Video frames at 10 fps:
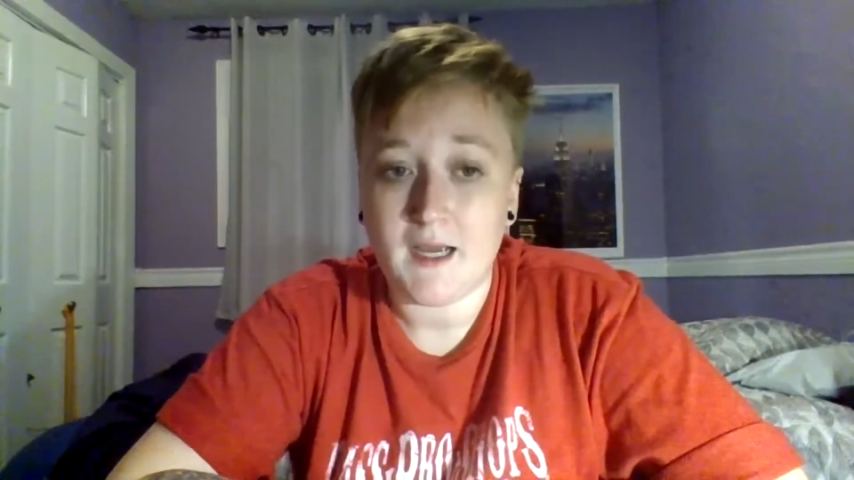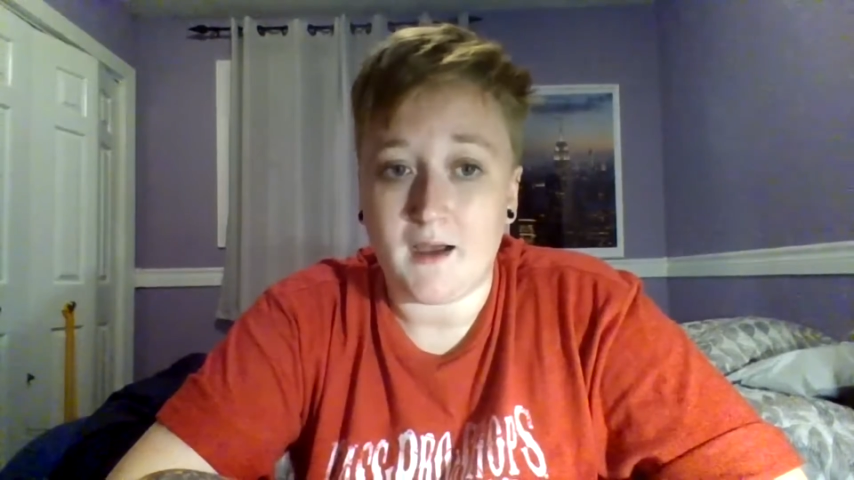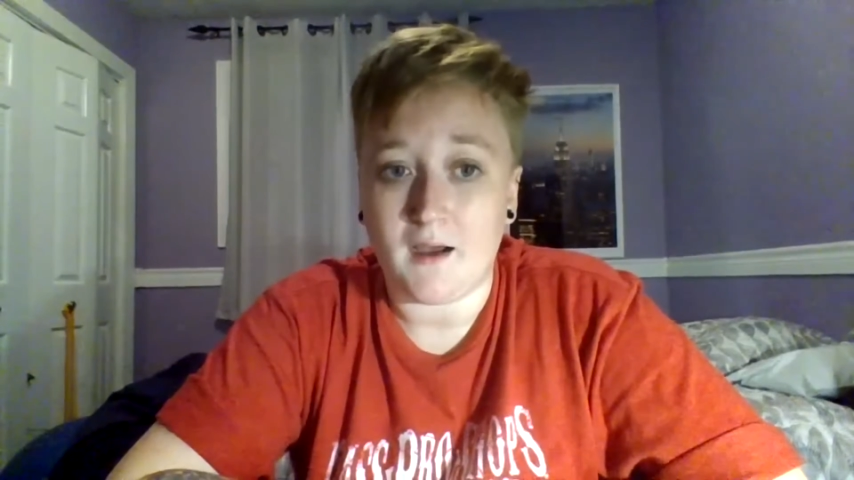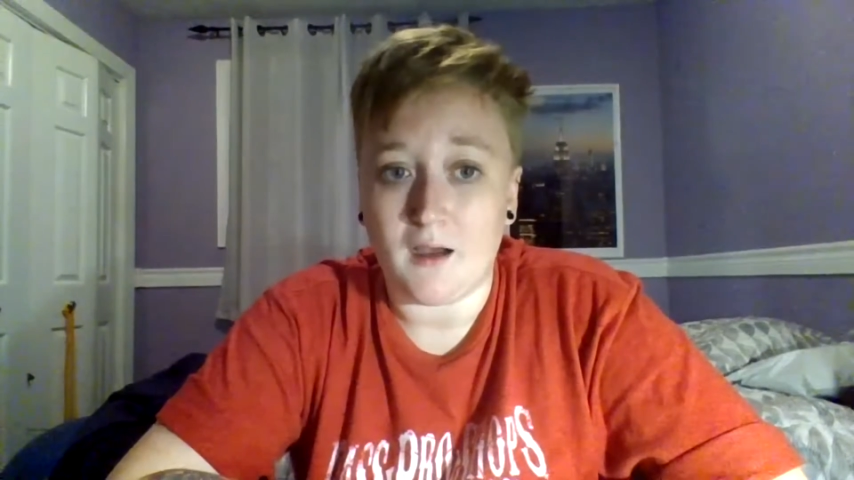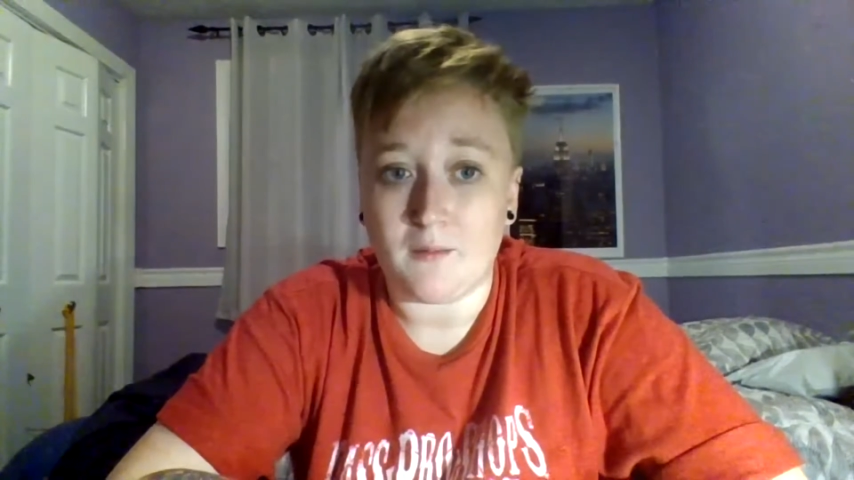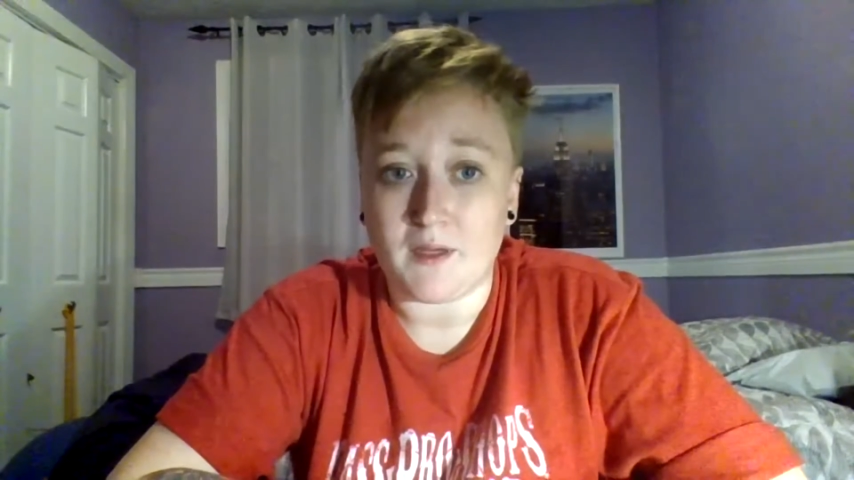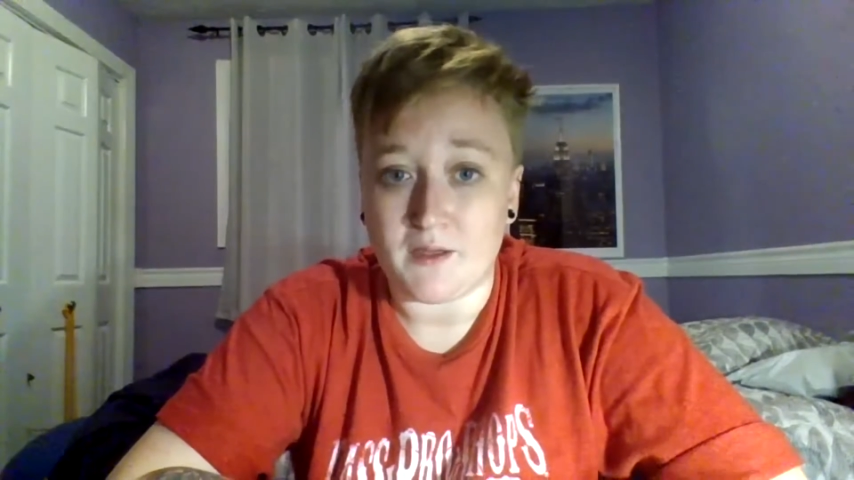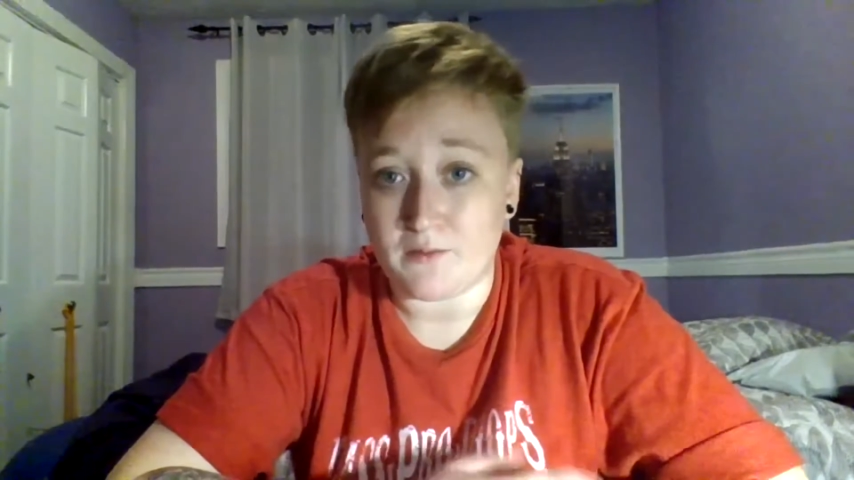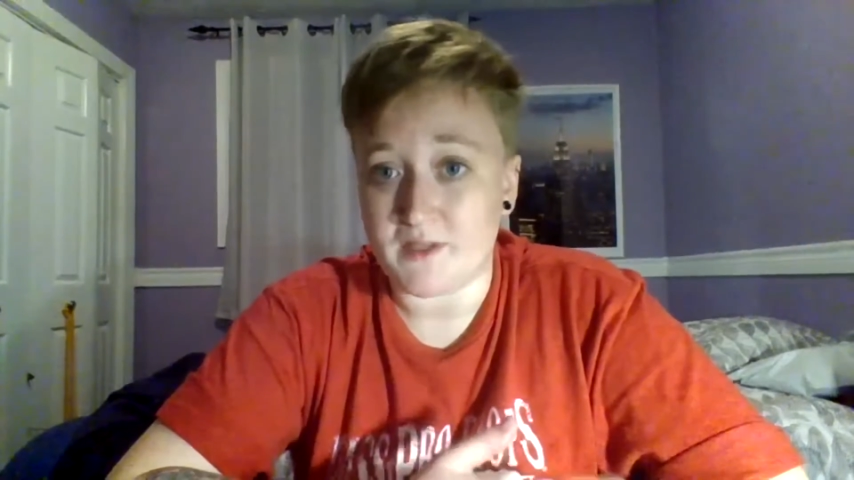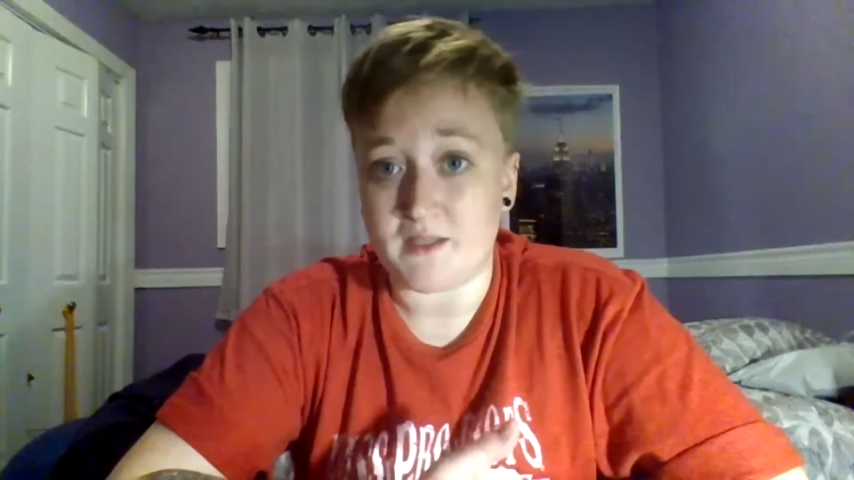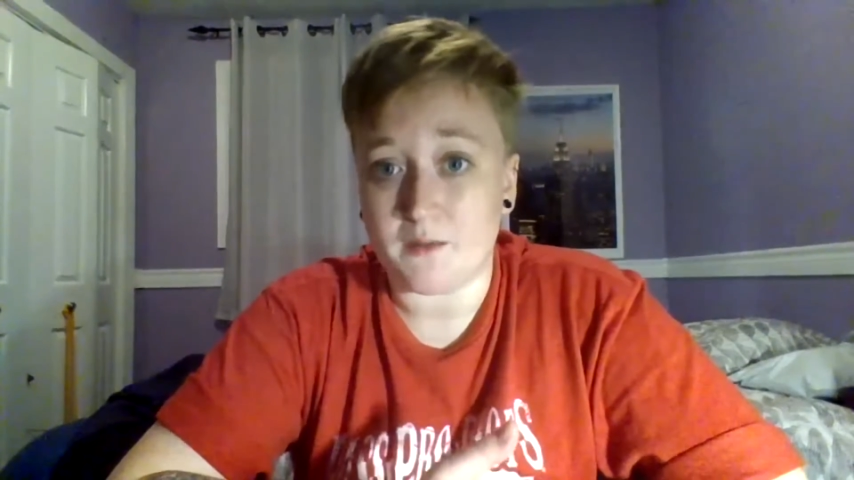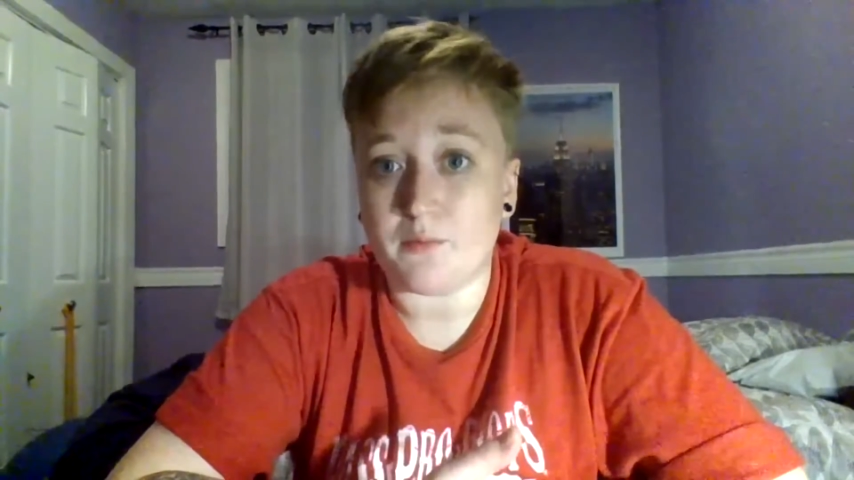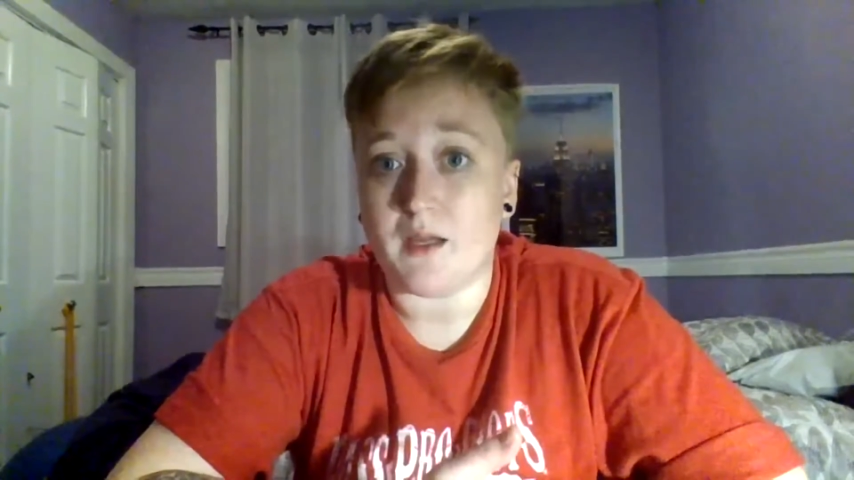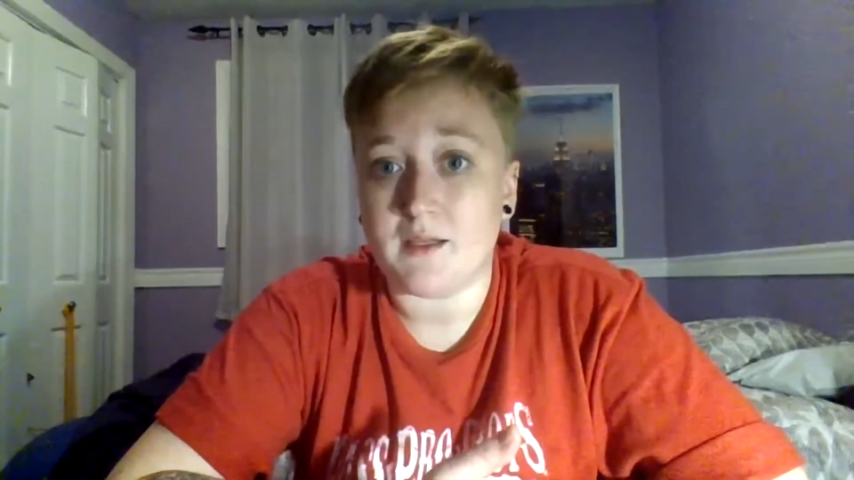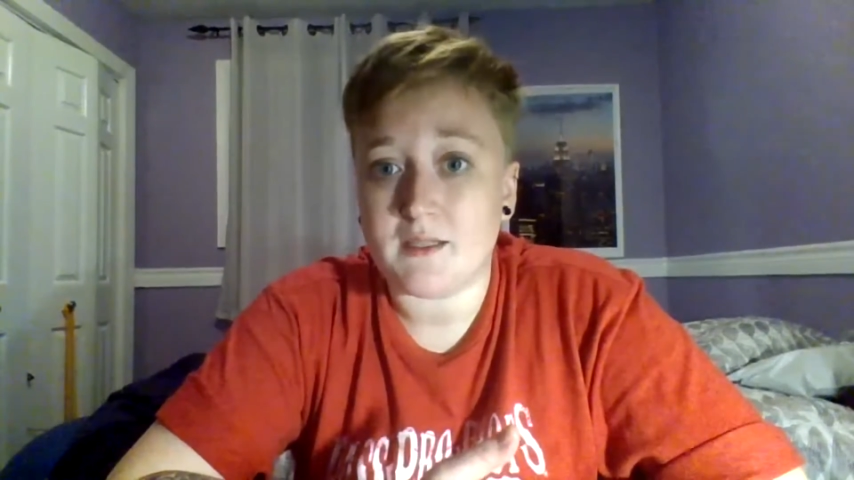It uses
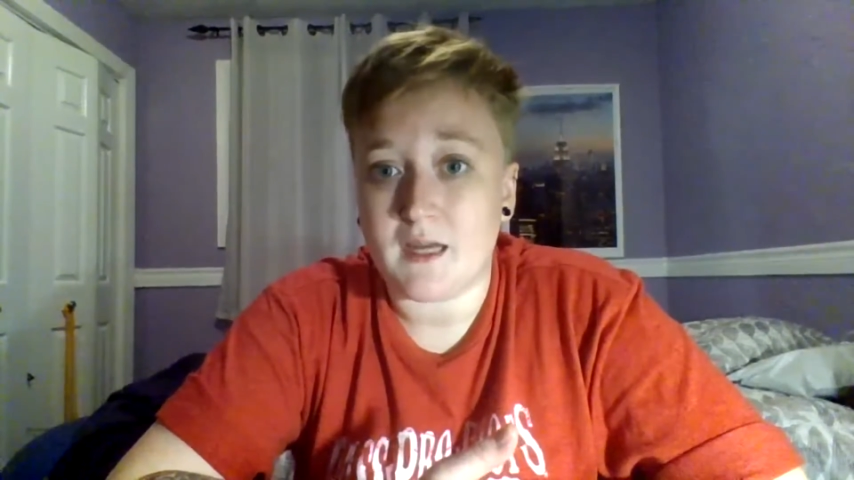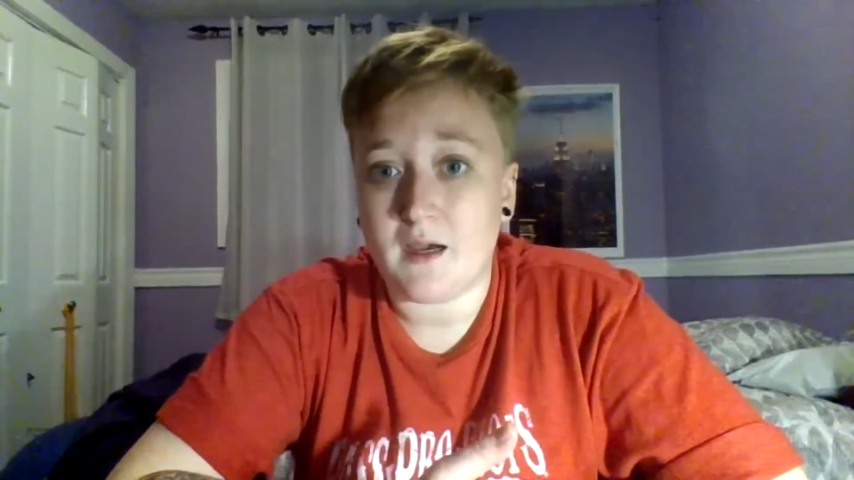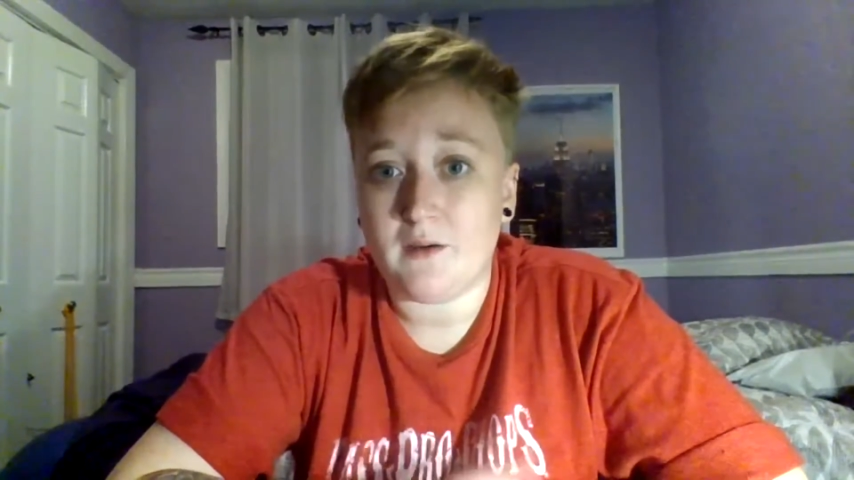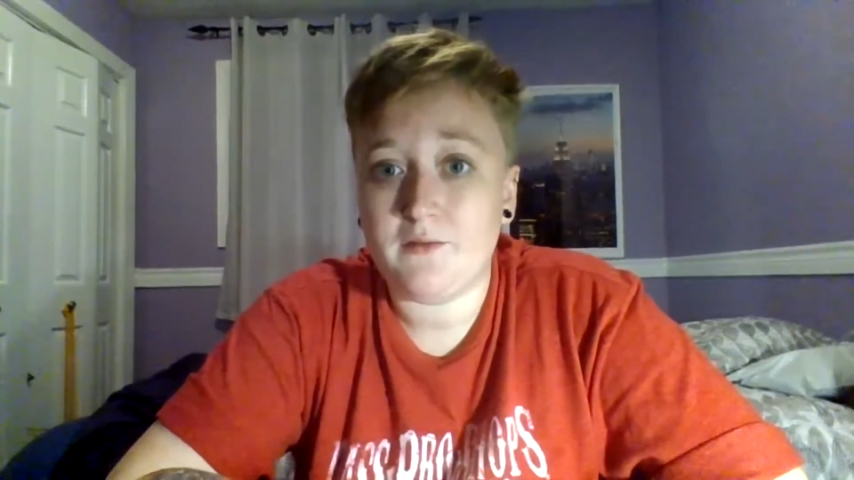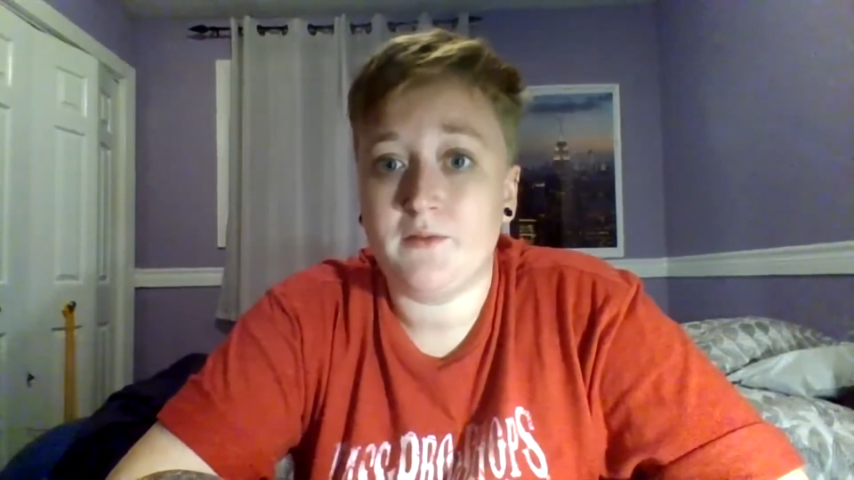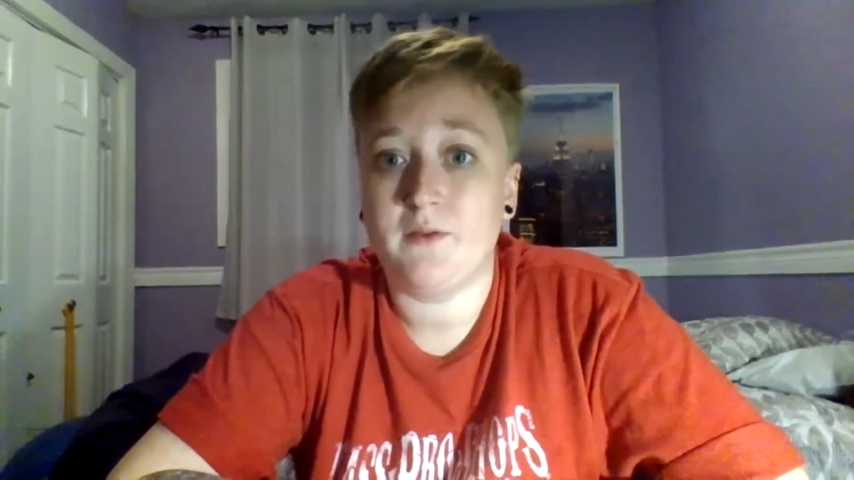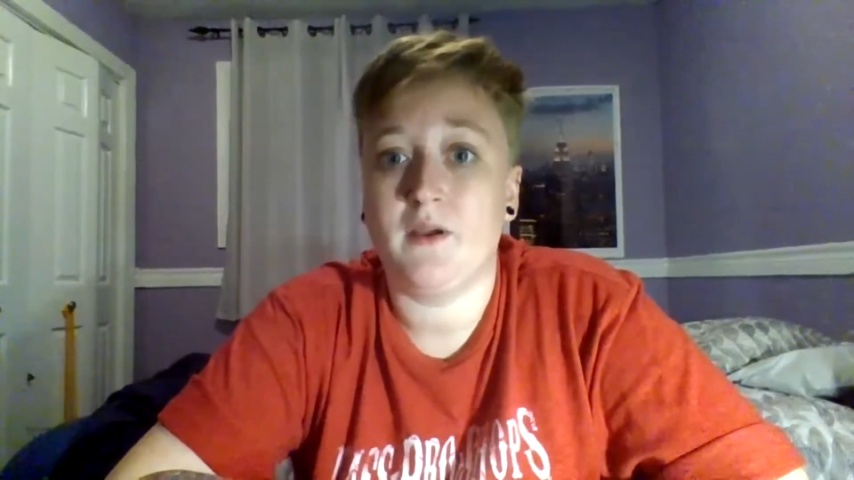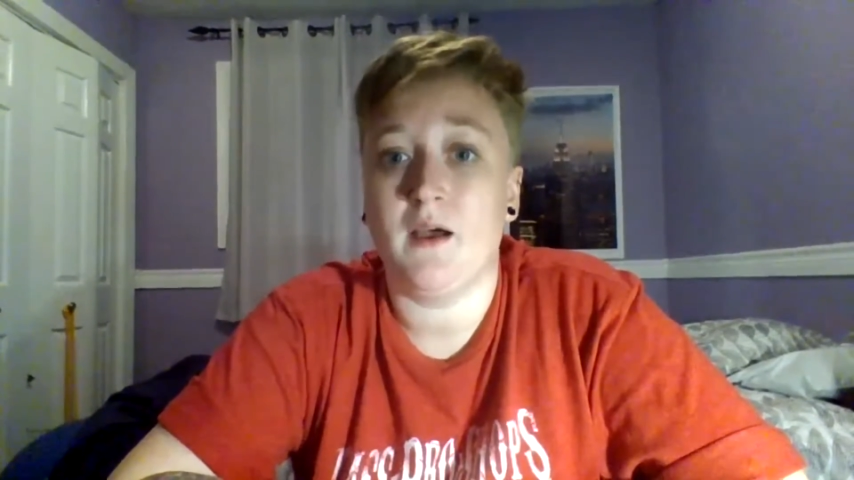up less staff,